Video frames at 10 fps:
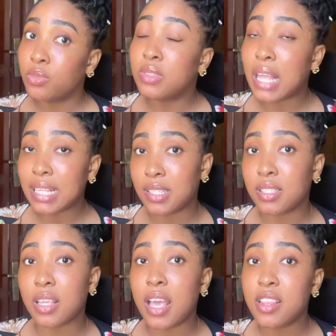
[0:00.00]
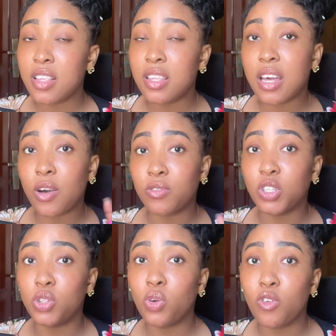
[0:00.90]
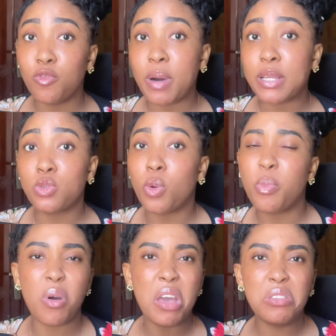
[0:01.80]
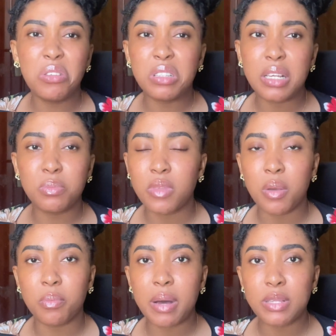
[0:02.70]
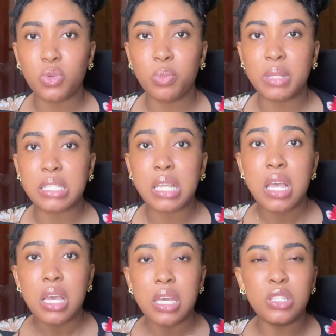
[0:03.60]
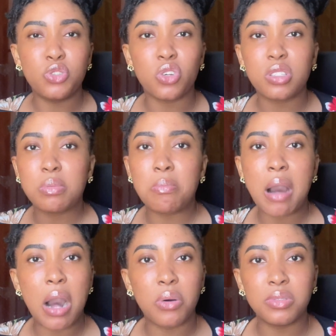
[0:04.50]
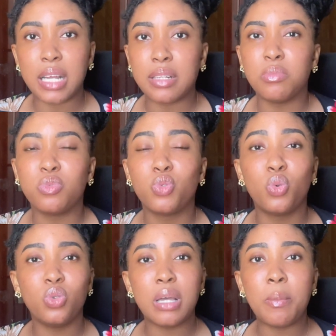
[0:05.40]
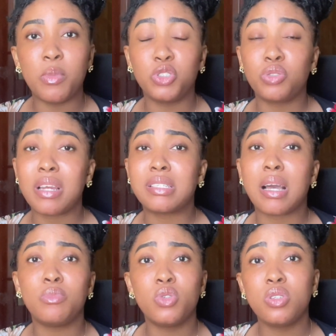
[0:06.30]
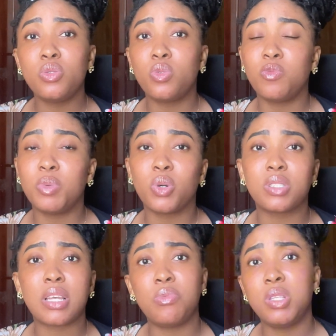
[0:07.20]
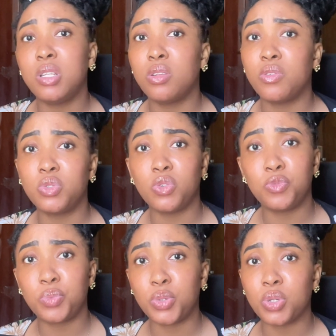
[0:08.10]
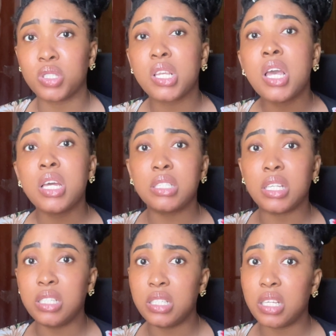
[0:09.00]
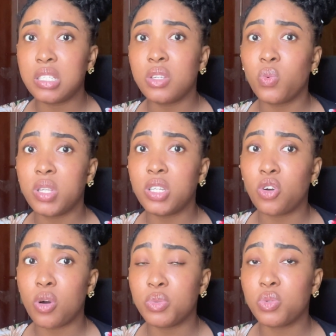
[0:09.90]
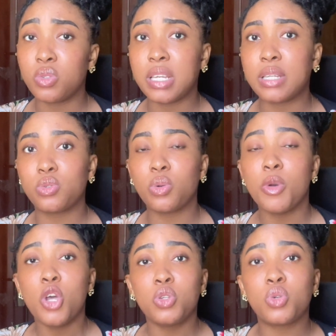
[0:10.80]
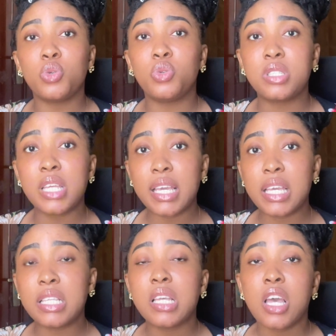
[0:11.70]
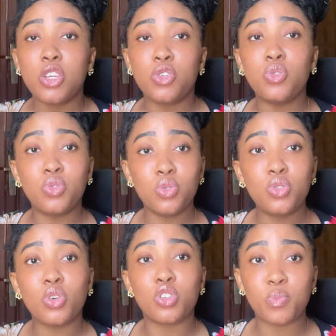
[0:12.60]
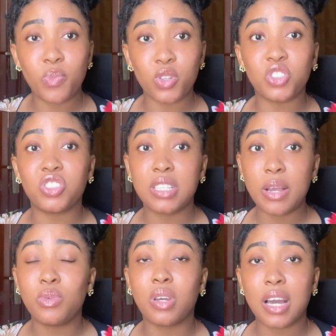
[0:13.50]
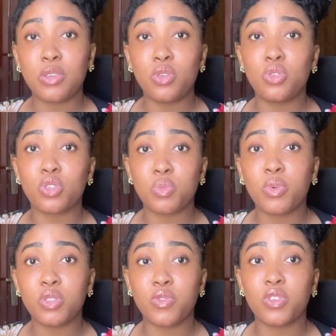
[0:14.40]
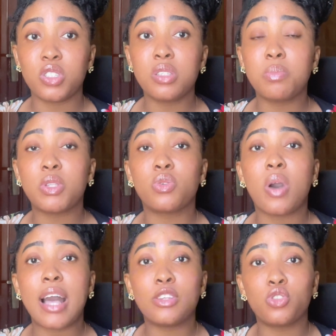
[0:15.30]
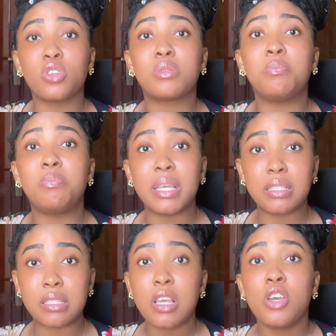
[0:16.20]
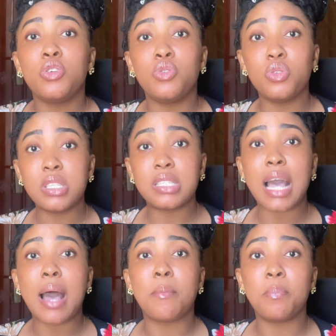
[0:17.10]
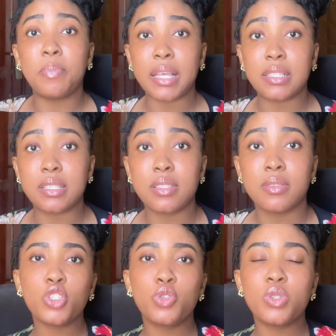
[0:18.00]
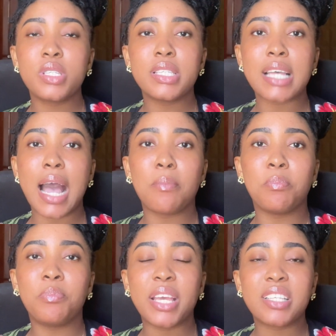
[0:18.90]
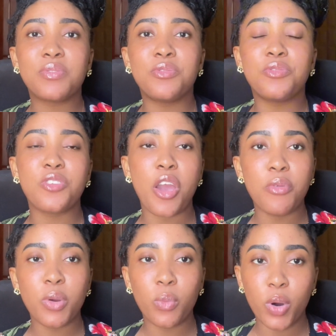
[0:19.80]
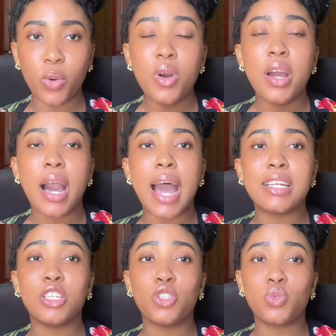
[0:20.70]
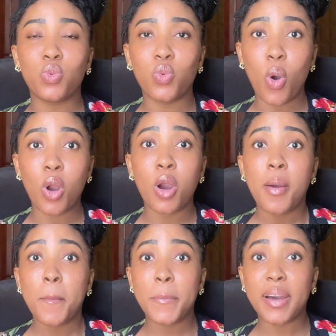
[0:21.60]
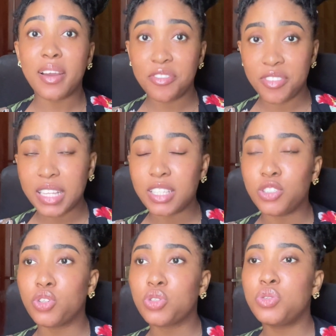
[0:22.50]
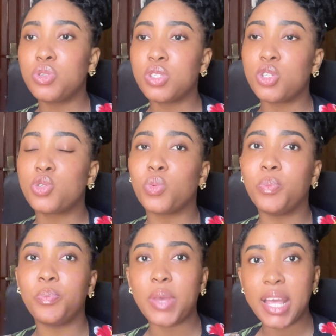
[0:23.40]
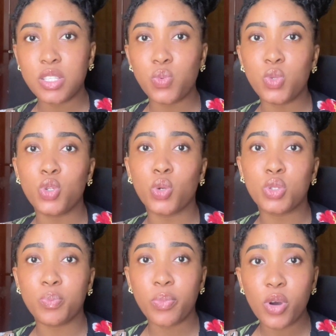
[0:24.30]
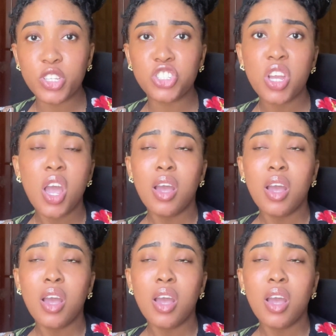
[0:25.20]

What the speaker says: that is in either of the Dove bar soap or any other bar soap that is just mild and good and moisturizing. I'm using Dove because I really love Dove products. They did a thing when it comes to their soap. So you take it, you use your sponge. Now you can use your sponge for this method and just bathe. Use it and bathe. Just use it and bathe very well, and it will work perfectly. Just use it to bathe with your sponge.